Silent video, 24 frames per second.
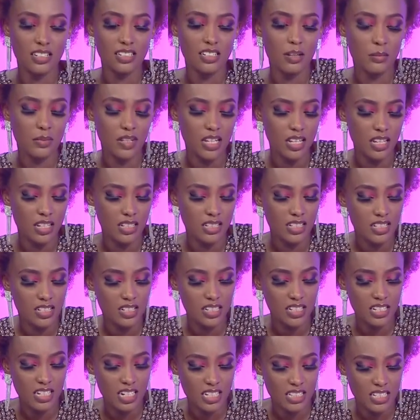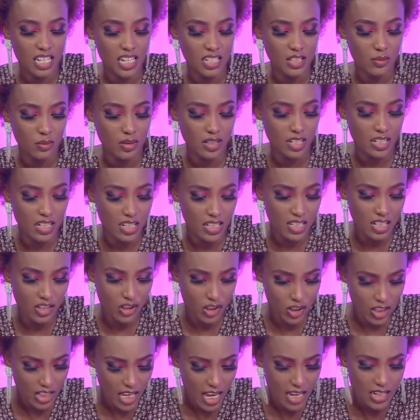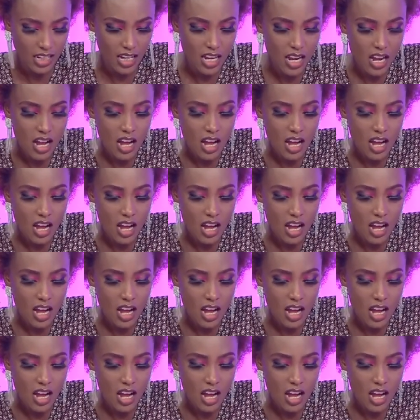Let me just read exactly what it is that she said.